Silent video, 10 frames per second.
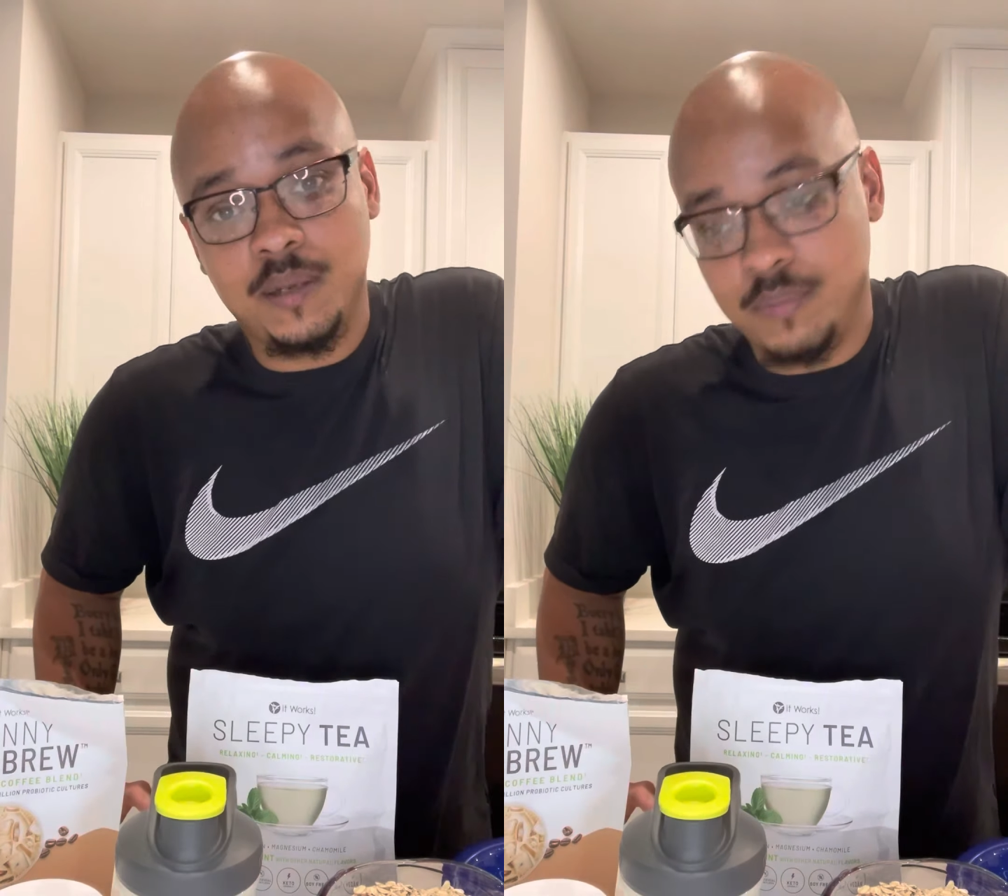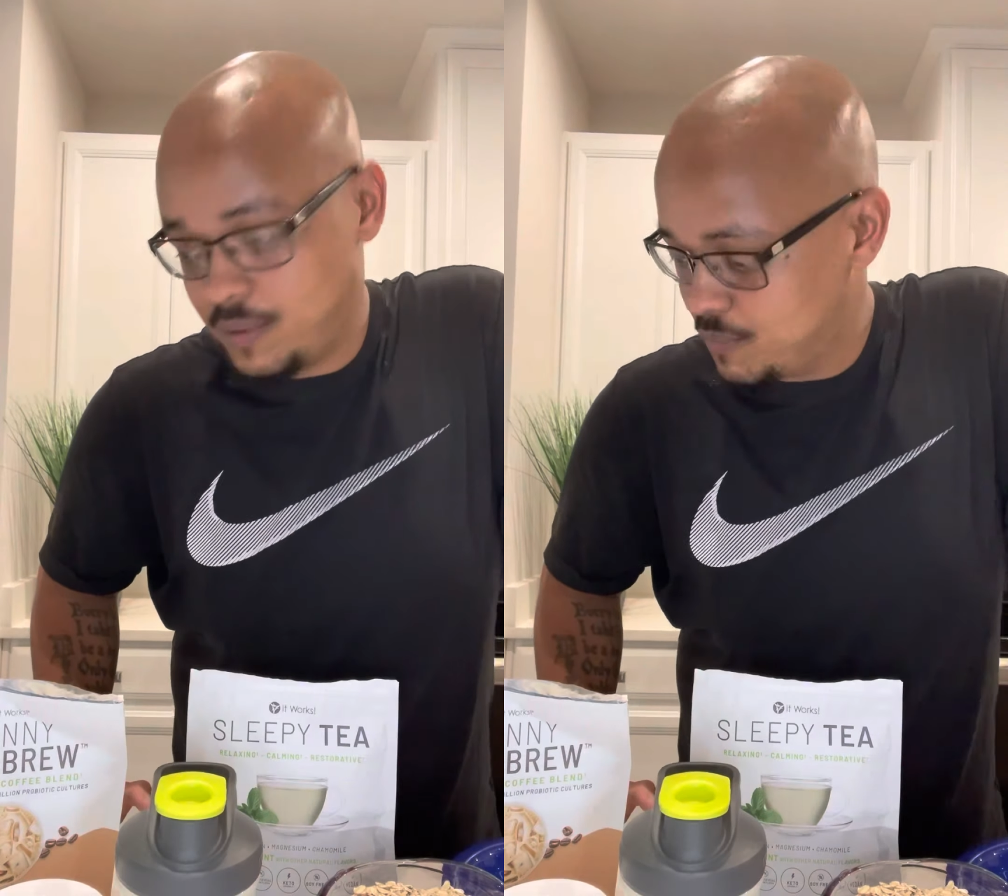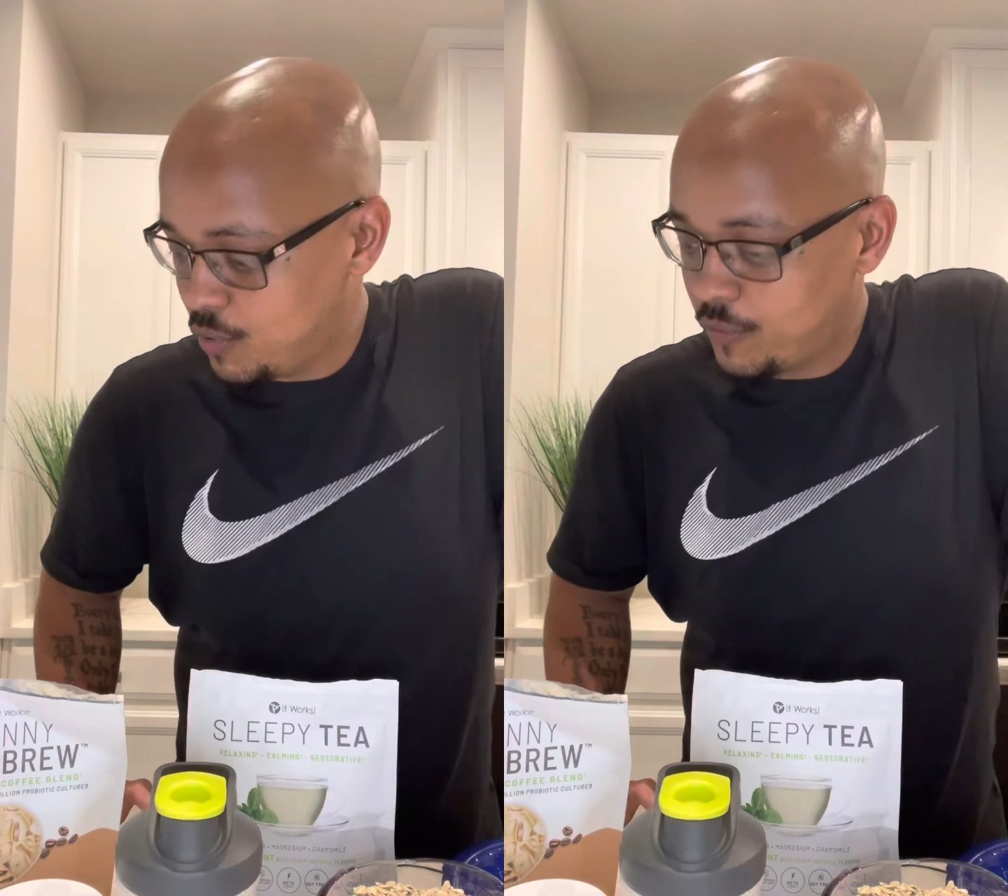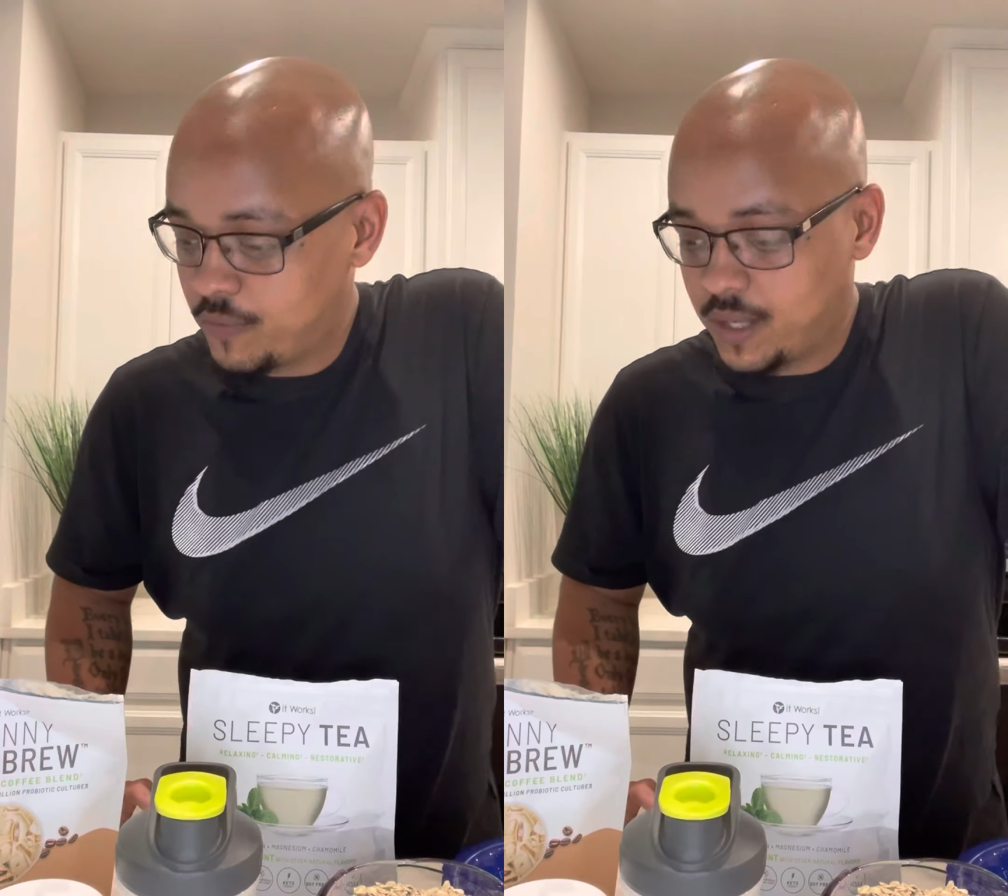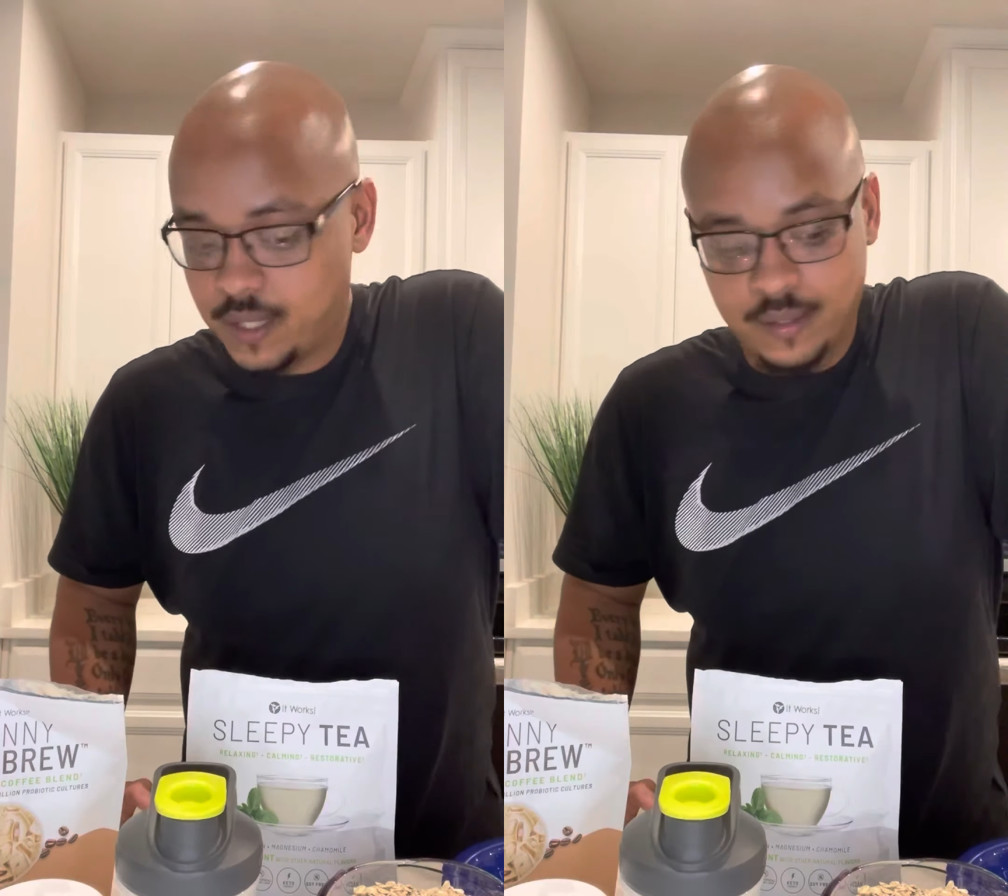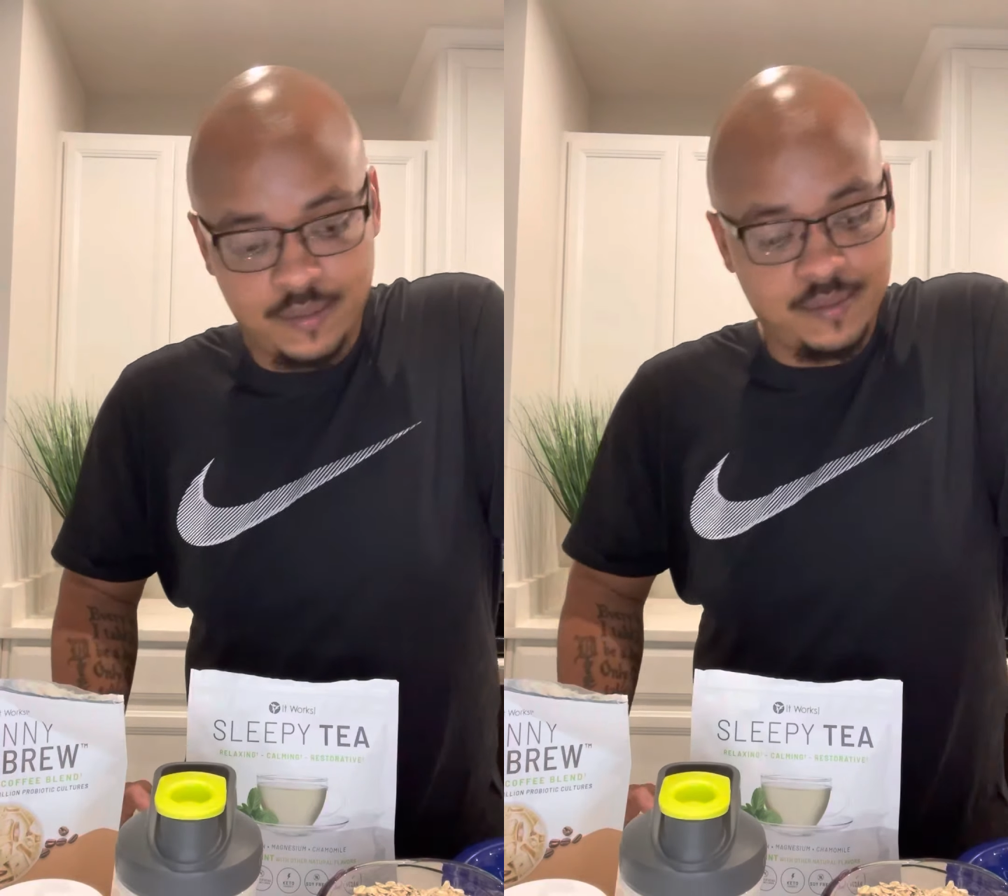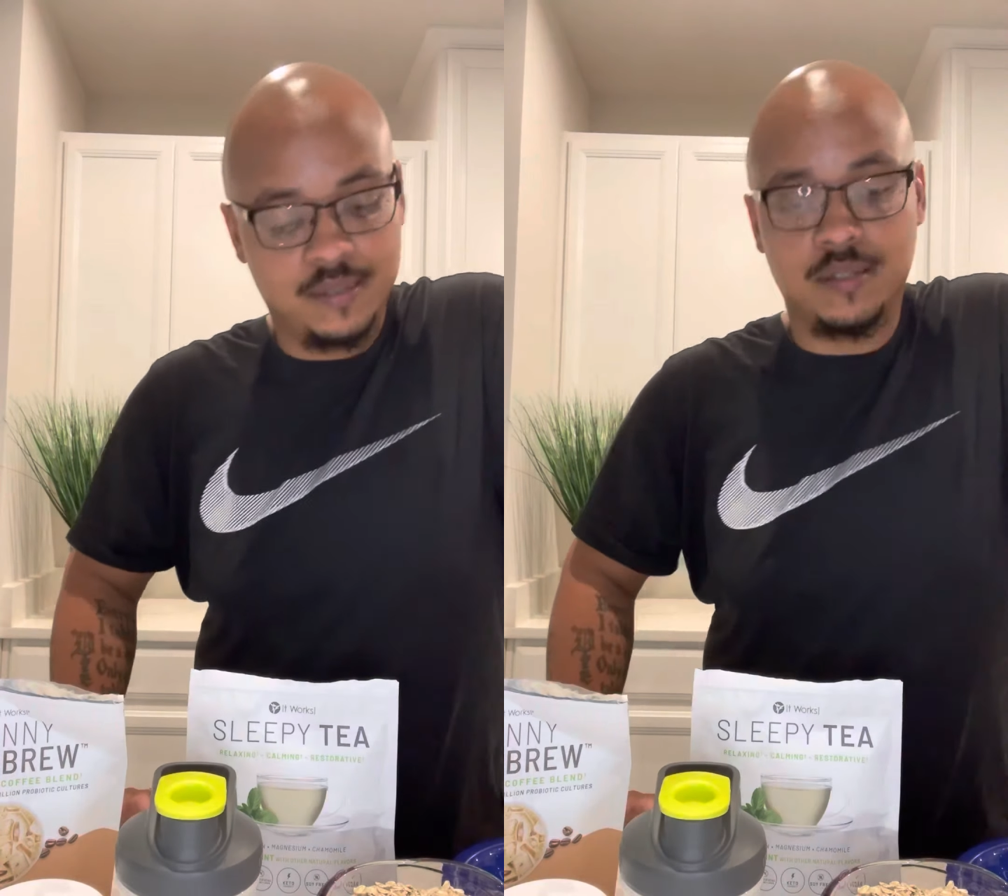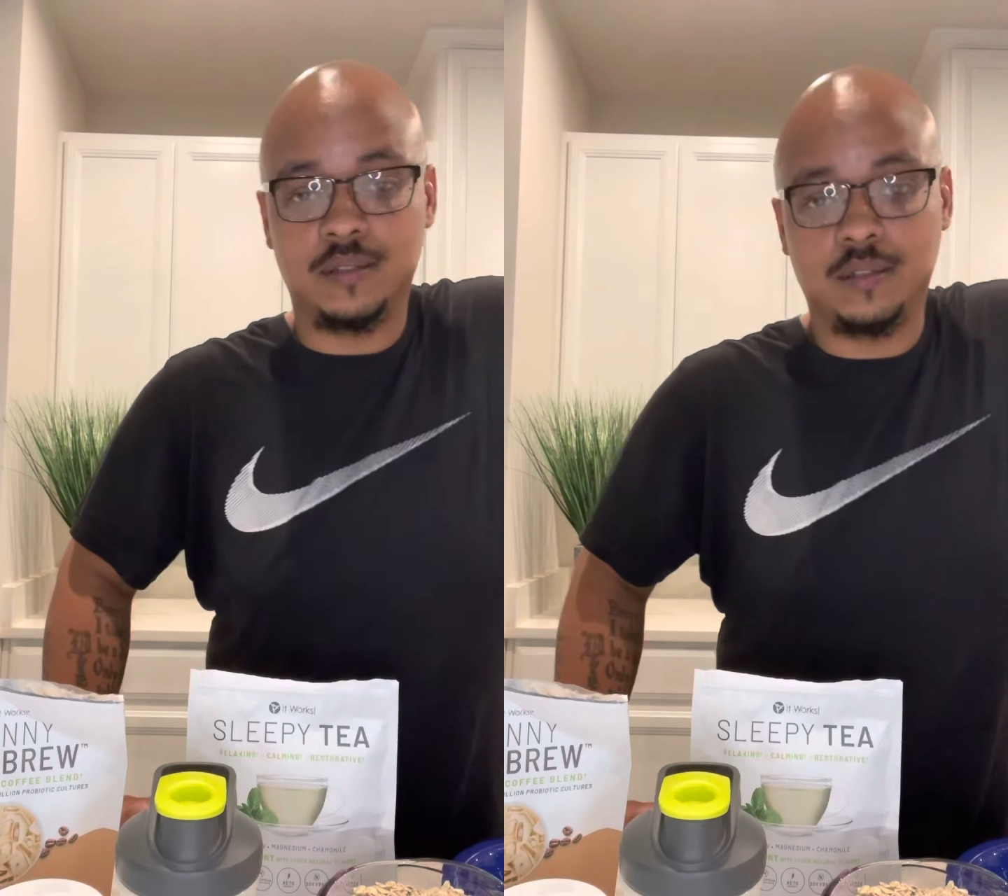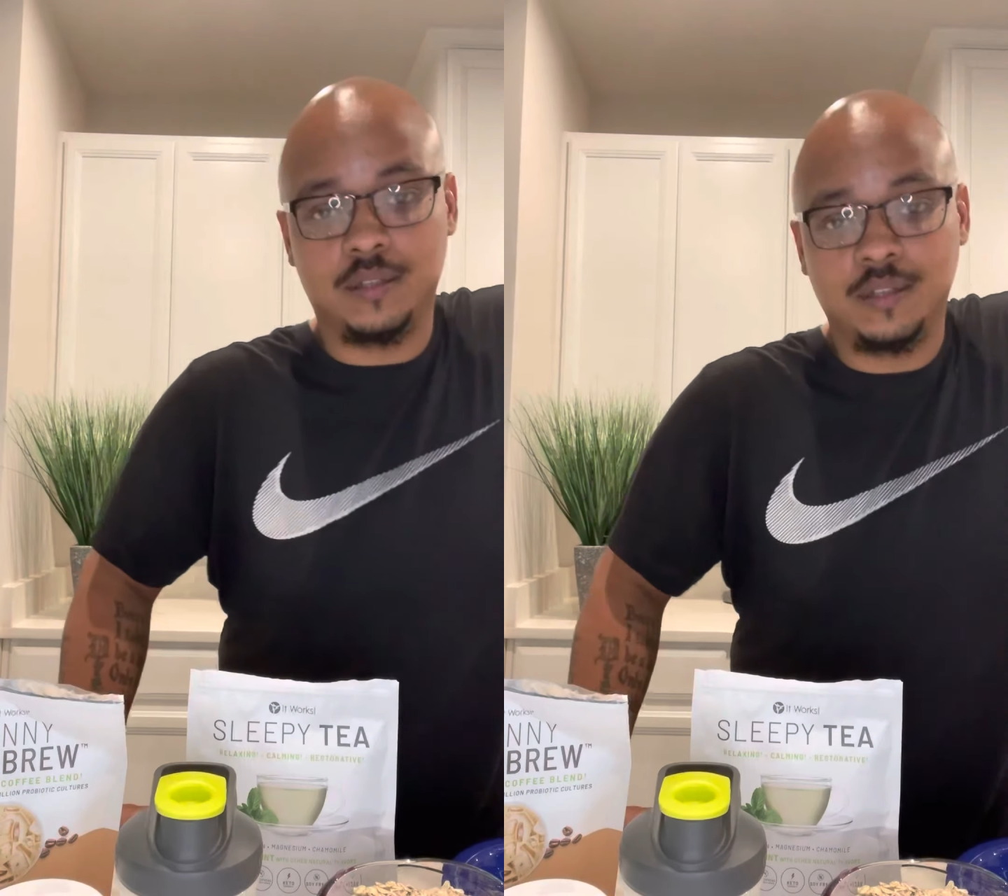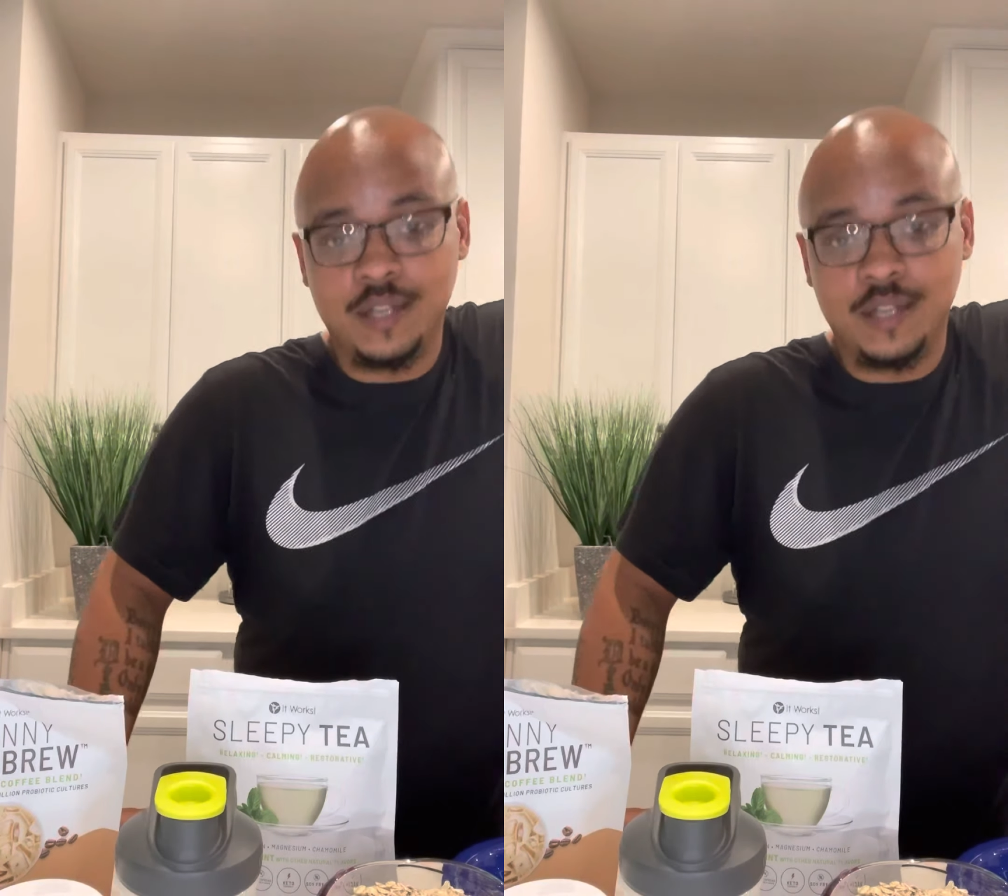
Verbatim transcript: be motivated to